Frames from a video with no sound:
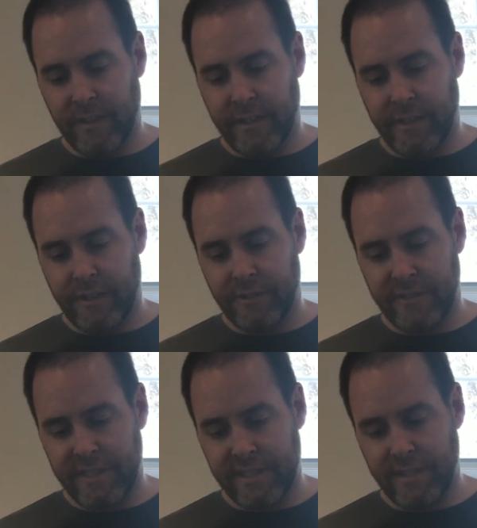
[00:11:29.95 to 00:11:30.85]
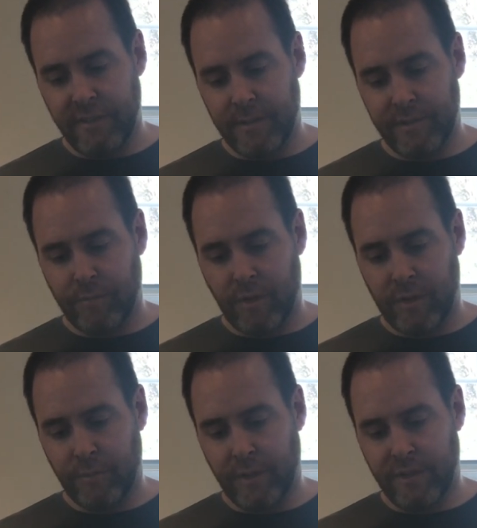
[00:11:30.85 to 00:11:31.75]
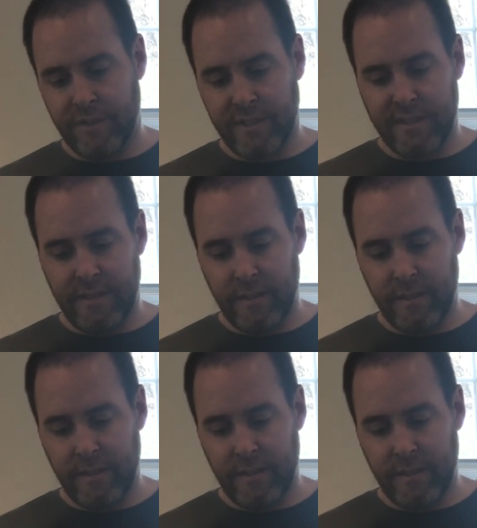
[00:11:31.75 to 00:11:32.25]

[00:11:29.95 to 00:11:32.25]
and 160 grams of water with just